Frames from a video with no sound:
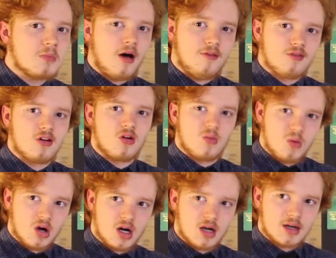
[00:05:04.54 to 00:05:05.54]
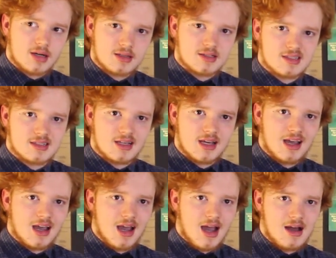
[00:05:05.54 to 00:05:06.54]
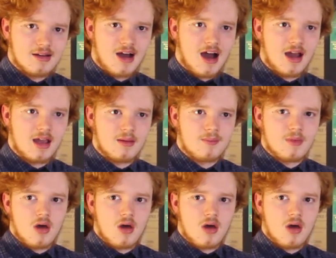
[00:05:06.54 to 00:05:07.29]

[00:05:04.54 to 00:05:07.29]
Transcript: muffler works, and I